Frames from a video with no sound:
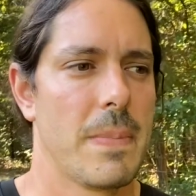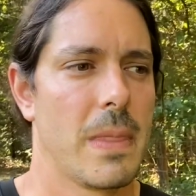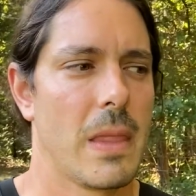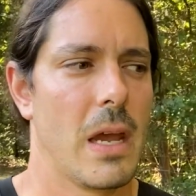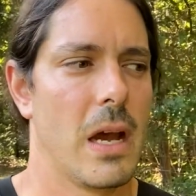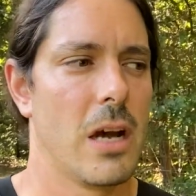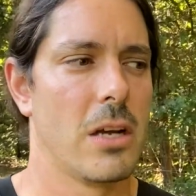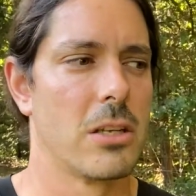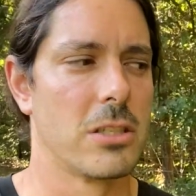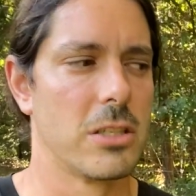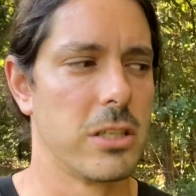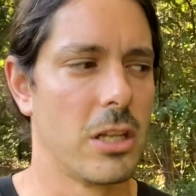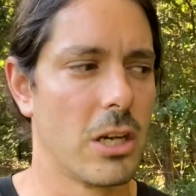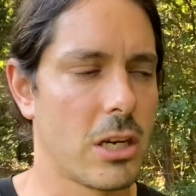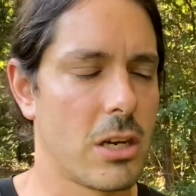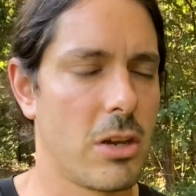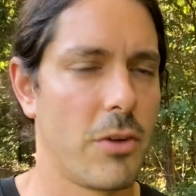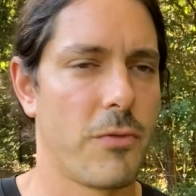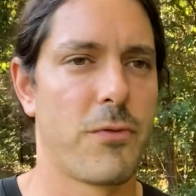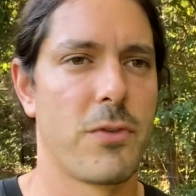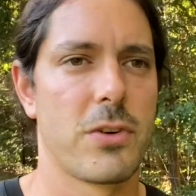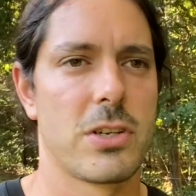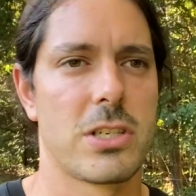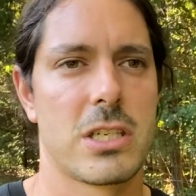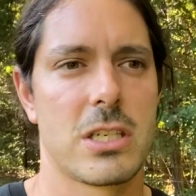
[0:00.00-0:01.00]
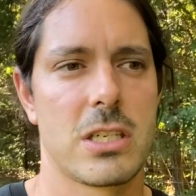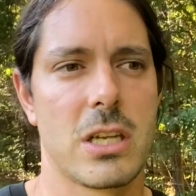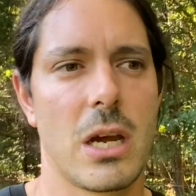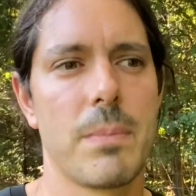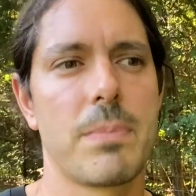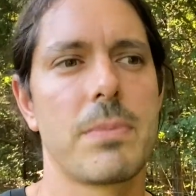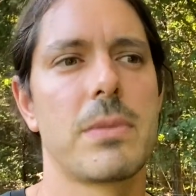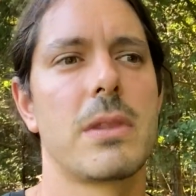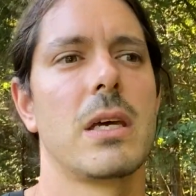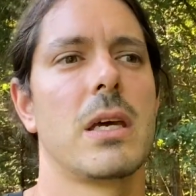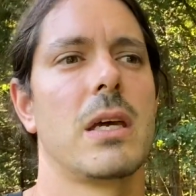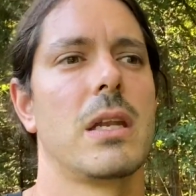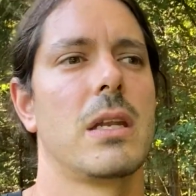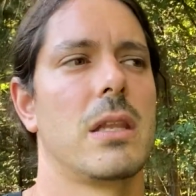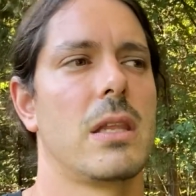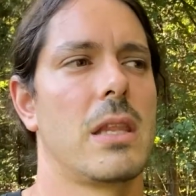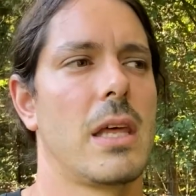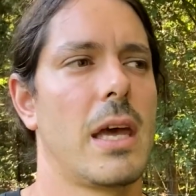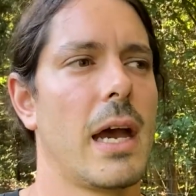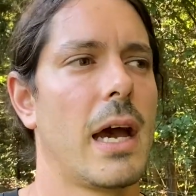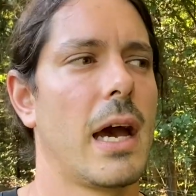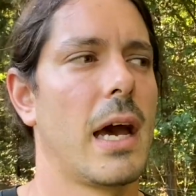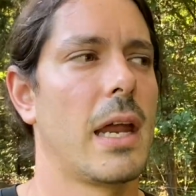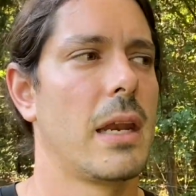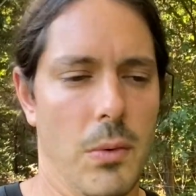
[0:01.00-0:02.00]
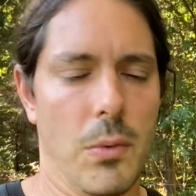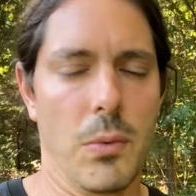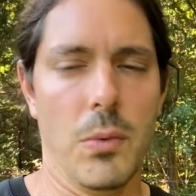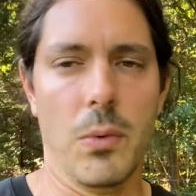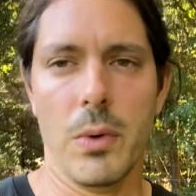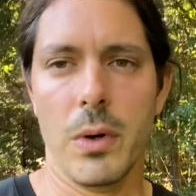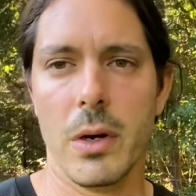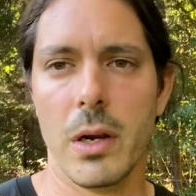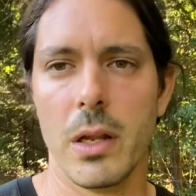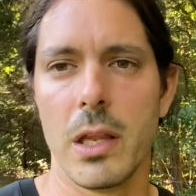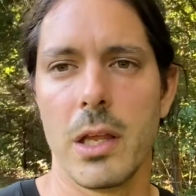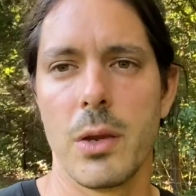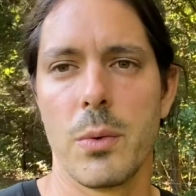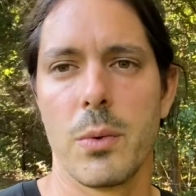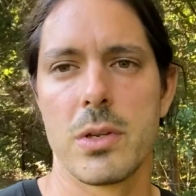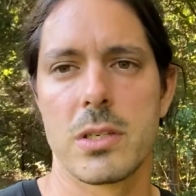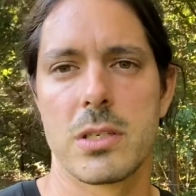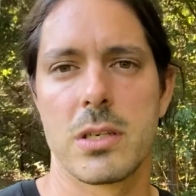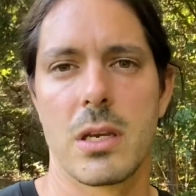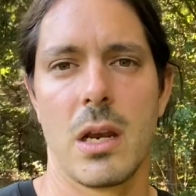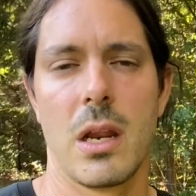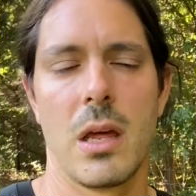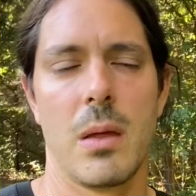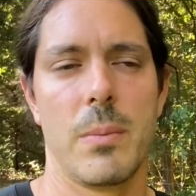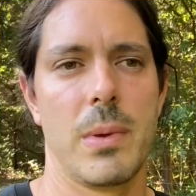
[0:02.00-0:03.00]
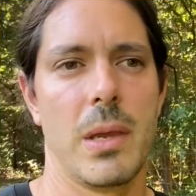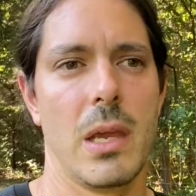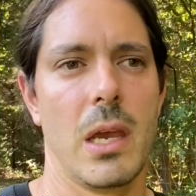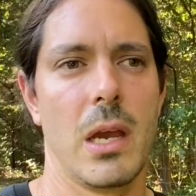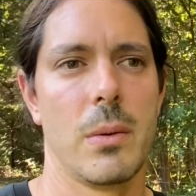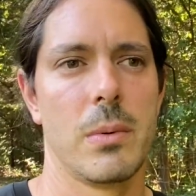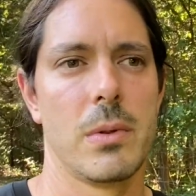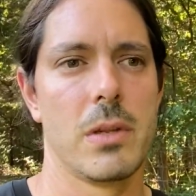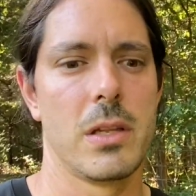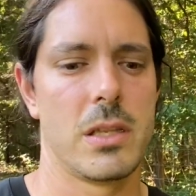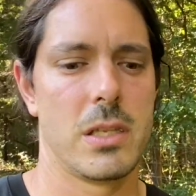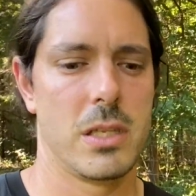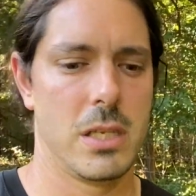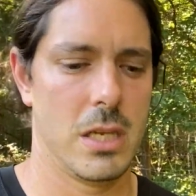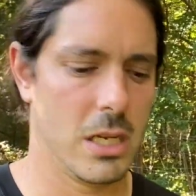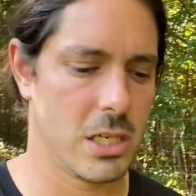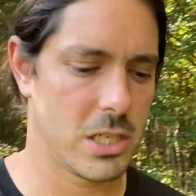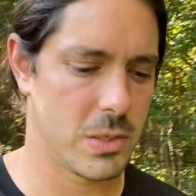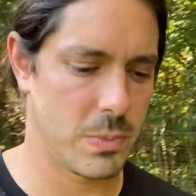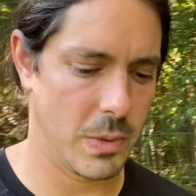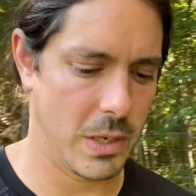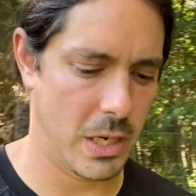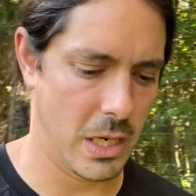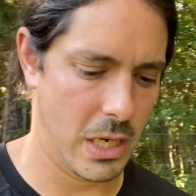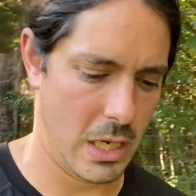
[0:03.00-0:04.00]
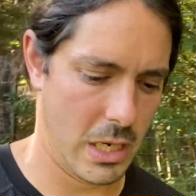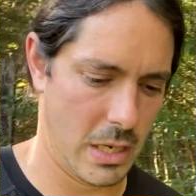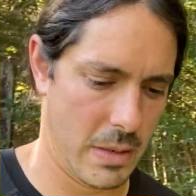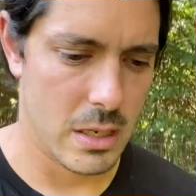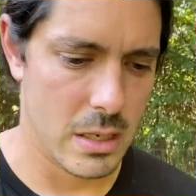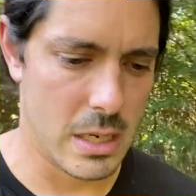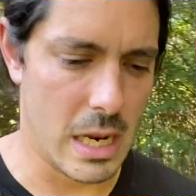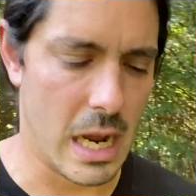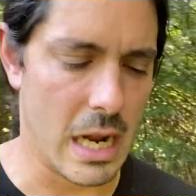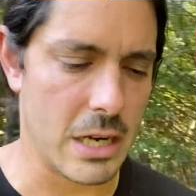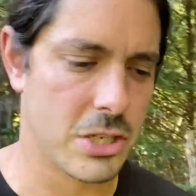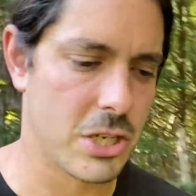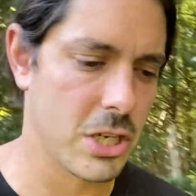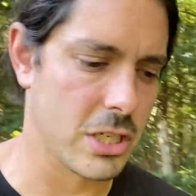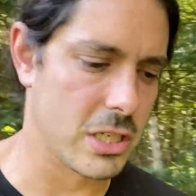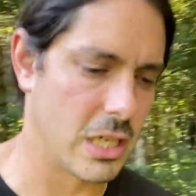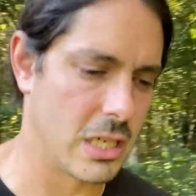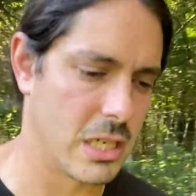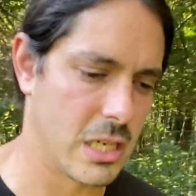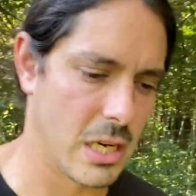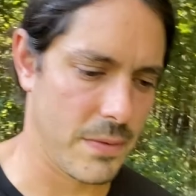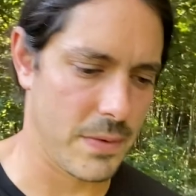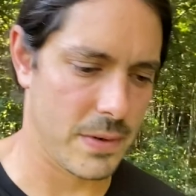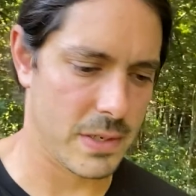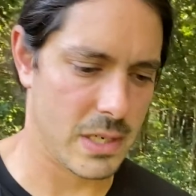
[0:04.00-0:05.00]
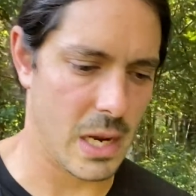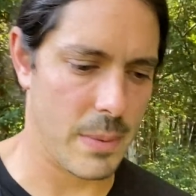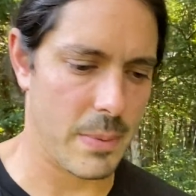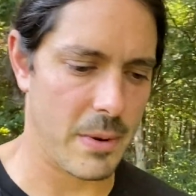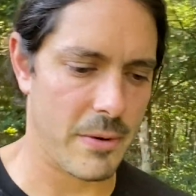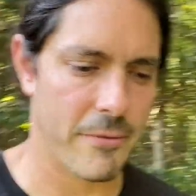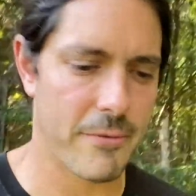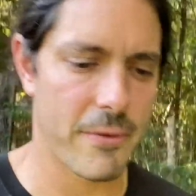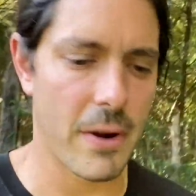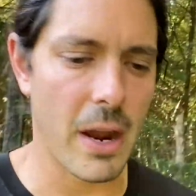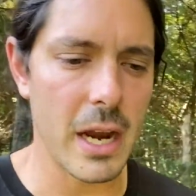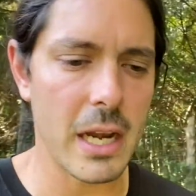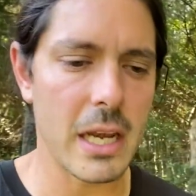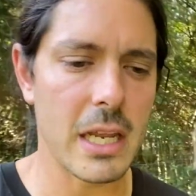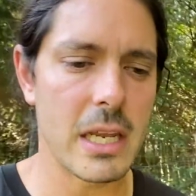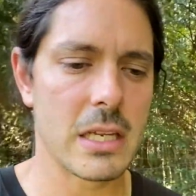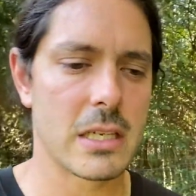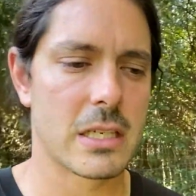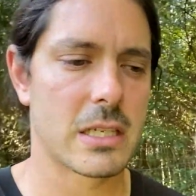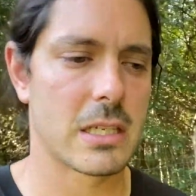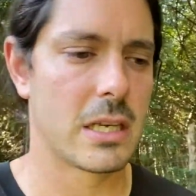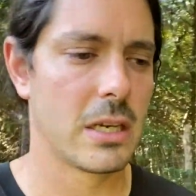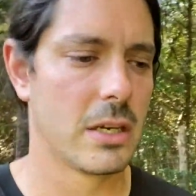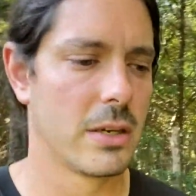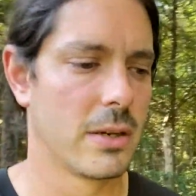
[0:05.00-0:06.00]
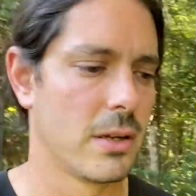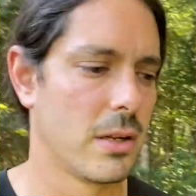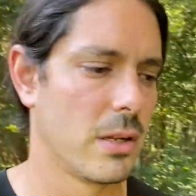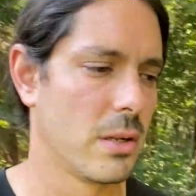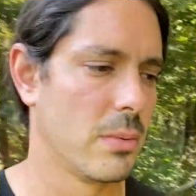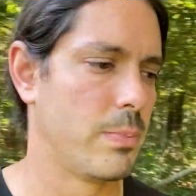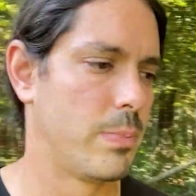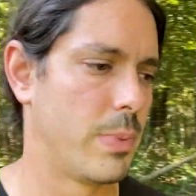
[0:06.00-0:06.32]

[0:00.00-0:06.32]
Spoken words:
I was looking for something that really was going to be able to teach me not just a different type of fighting skill,